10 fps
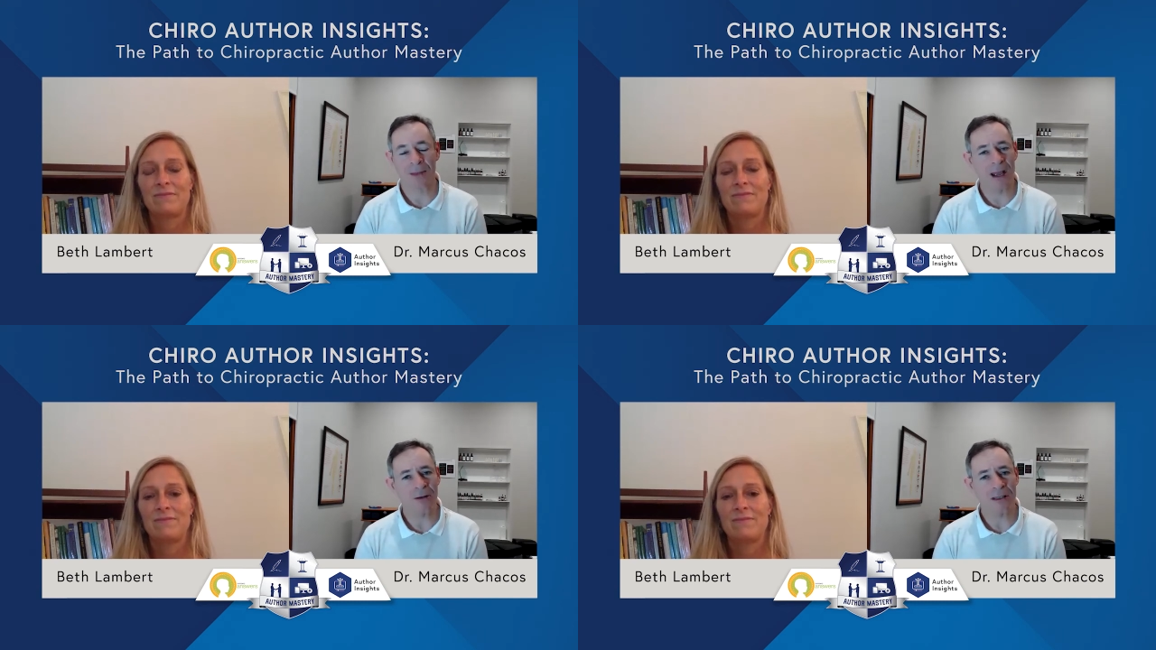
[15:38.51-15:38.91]

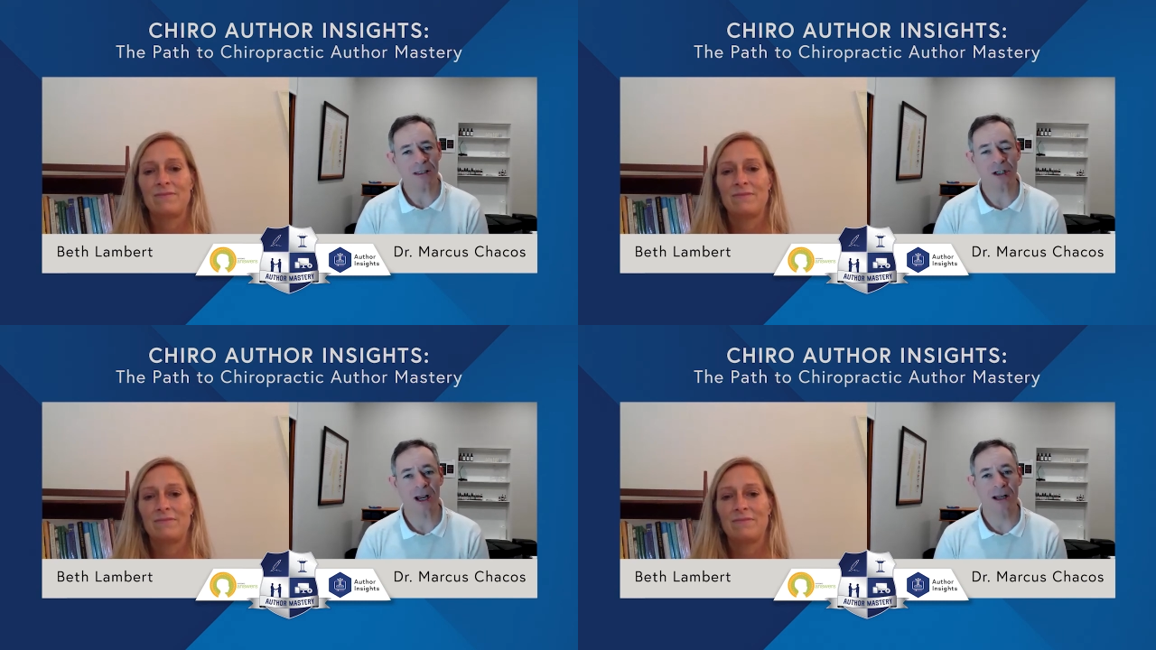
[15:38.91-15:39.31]
Speaker 1: How has it
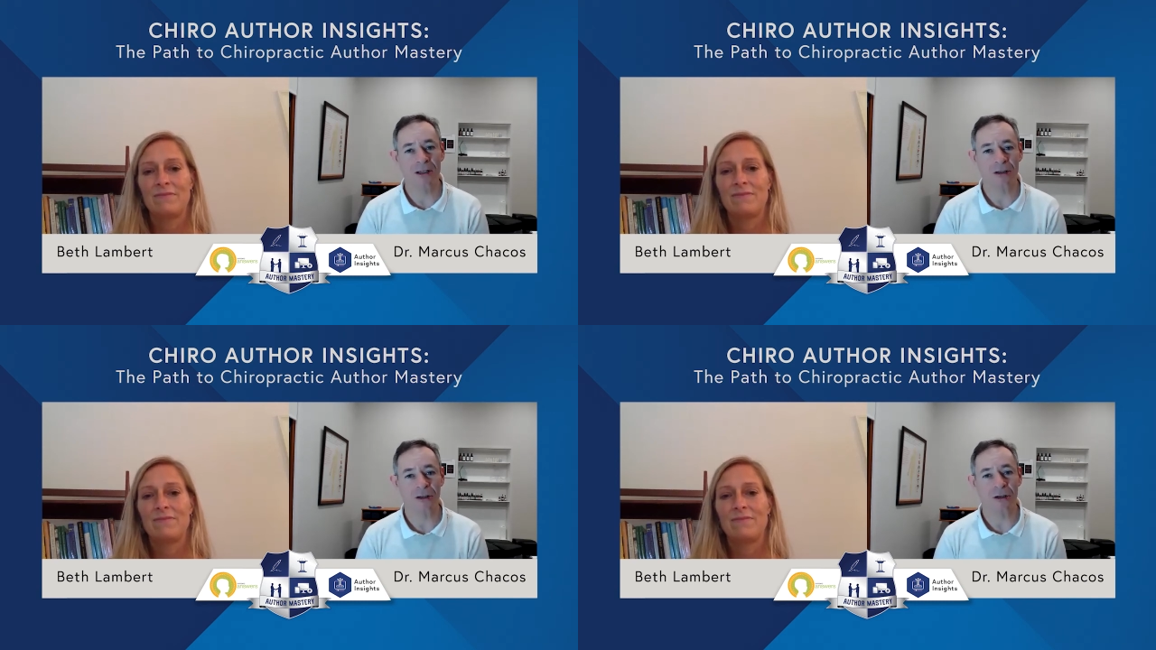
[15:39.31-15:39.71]

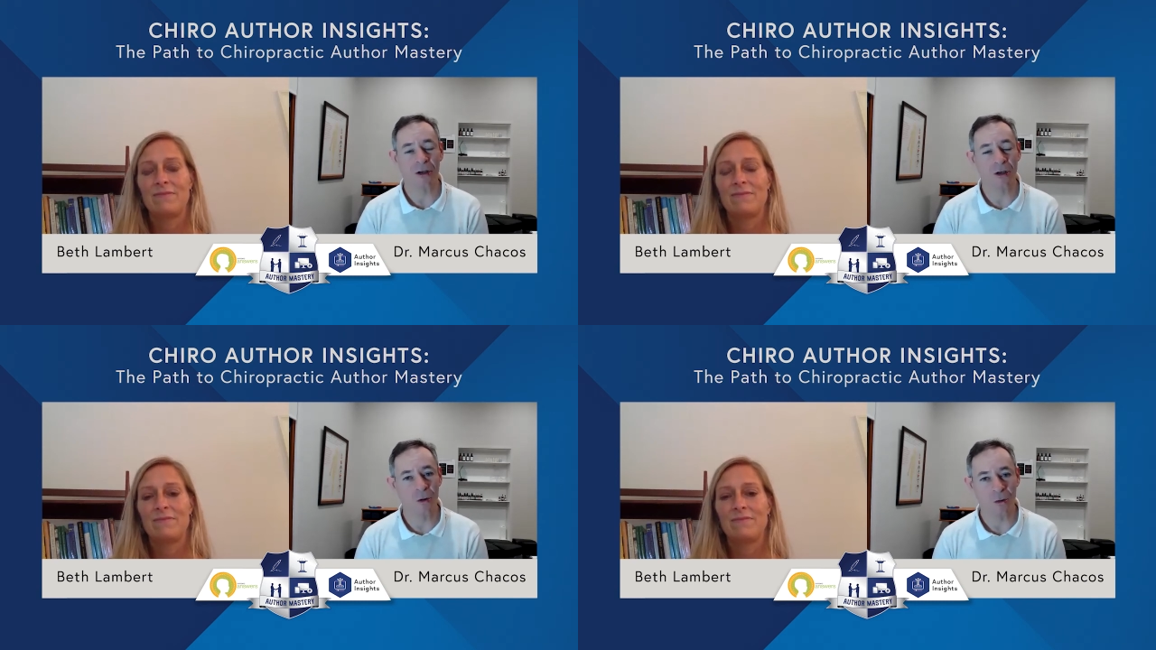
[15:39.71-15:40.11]
changed
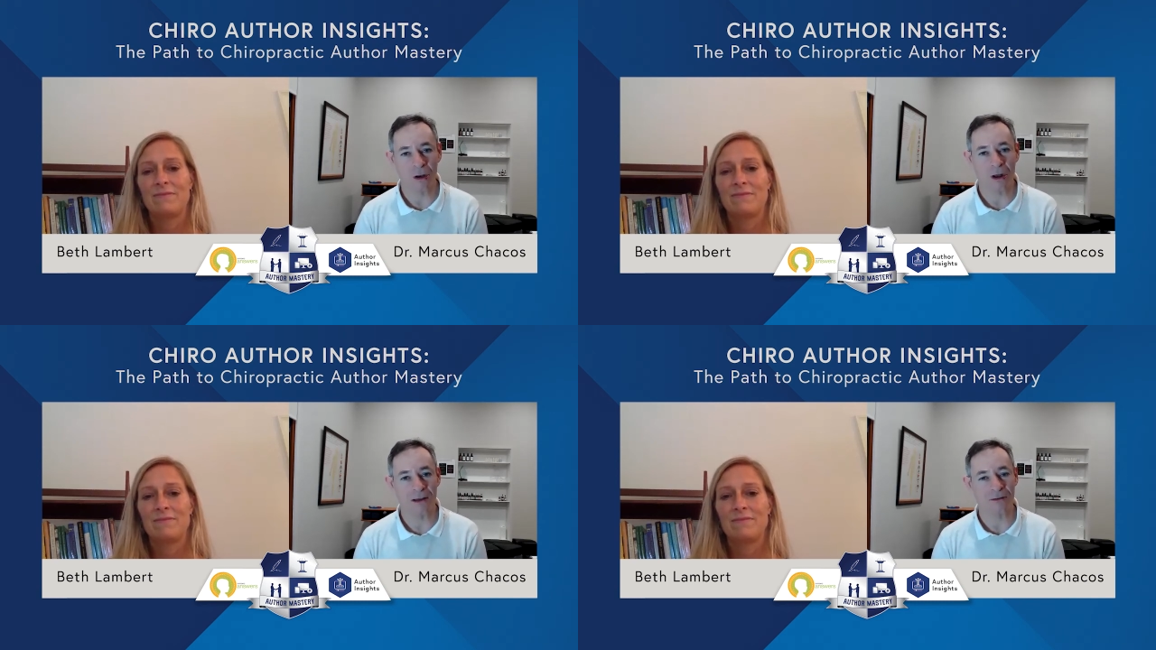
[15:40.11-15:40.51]
your
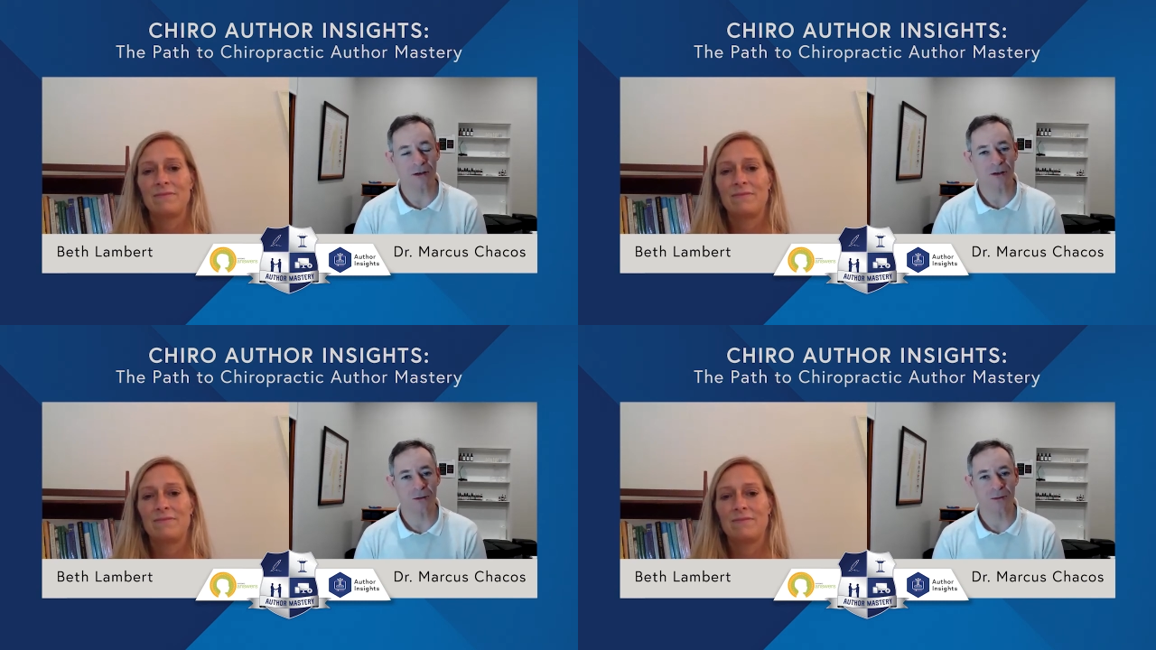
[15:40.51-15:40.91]
life in
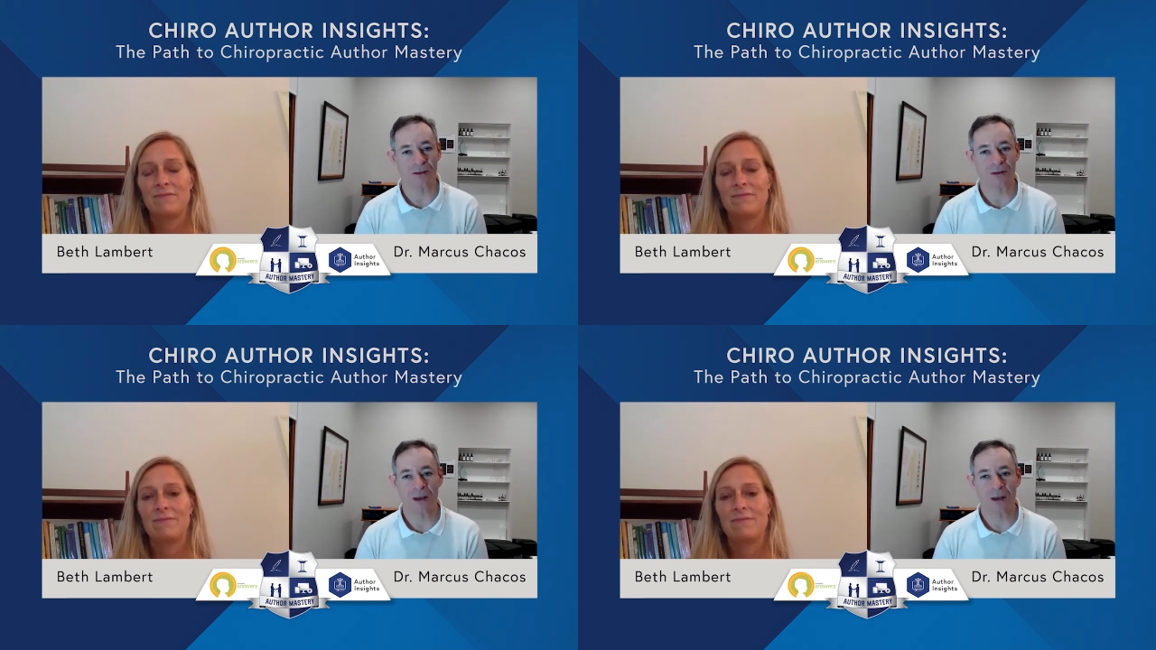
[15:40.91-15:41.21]
terms of